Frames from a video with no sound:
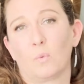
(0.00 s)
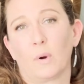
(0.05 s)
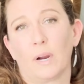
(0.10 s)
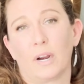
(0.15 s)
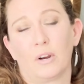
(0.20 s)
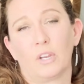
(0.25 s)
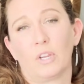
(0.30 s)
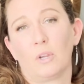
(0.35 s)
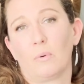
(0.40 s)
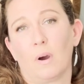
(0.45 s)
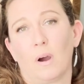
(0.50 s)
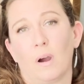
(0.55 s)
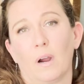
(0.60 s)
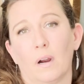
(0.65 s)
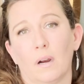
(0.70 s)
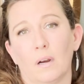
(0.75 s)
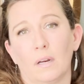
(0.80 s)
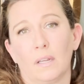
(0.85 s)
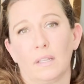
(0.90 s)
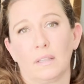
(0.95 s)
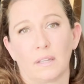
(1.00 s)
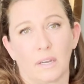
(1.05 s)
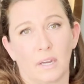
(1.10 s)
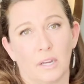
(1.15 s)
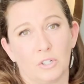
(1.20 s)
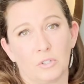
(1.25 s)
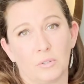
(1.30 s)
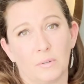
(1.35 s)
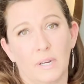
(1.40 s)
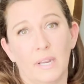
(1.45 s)
where you are in the
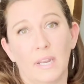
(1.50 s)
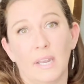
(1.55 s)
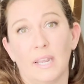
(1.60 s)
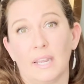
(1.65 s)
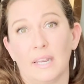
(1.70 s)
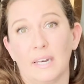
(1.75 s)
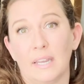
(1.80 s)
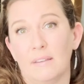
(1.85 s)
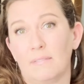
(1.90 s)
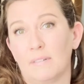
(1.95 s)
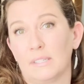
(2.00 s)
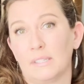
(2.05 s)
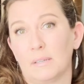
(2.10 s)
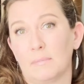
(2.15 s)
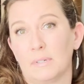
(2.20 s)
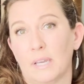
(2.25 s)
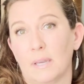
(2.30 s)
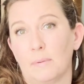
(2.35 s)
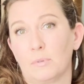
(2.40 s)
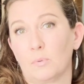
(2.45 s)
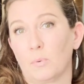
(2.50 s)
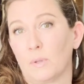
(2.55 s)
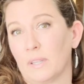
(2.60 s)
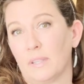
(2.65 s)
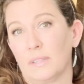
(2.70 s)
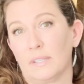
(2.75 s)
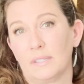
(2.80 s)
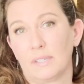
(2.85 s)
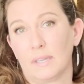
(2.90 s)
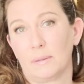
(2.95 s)
country and even sometimes
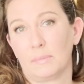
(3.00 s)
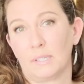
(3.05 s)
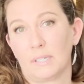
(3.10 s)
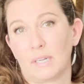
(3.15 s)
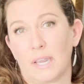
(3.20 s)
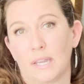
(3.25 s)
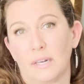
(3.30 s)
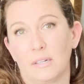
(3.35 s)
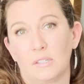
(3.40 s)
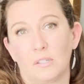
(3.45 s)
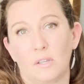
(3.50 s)
within the same state.